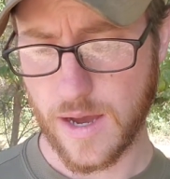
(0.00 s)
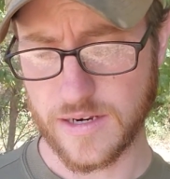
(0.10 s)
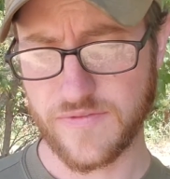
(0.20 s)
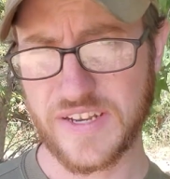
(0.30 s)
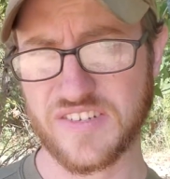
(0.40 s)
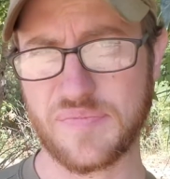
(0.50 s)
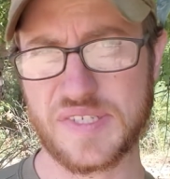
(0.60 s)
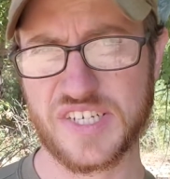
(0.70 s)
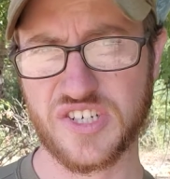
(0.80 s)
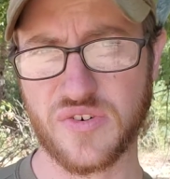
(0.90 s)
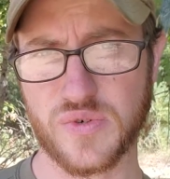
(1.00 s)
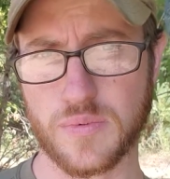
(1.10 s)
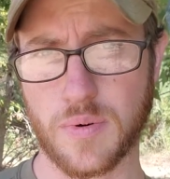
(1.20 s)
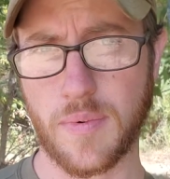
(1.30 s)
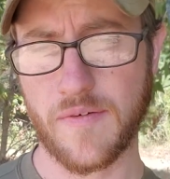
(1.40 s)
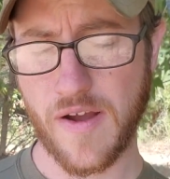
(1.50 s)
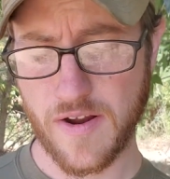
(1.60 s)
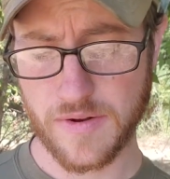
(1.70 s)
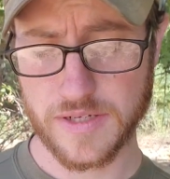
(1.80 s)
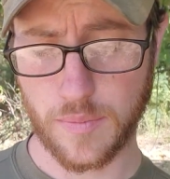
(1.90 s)
defensive position or support
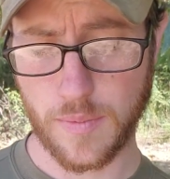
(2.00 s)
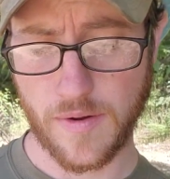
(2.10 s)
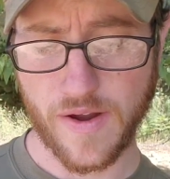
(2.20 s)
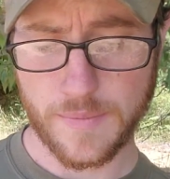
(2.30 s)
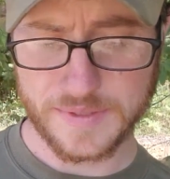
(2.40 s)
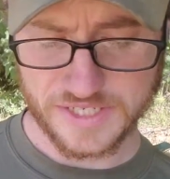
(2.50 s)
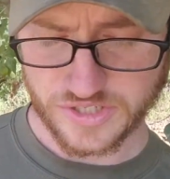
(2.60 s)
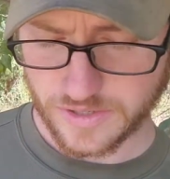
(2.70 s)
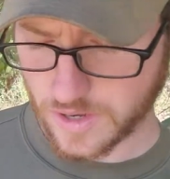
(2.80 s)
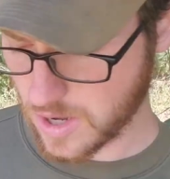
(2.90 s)
by fire position.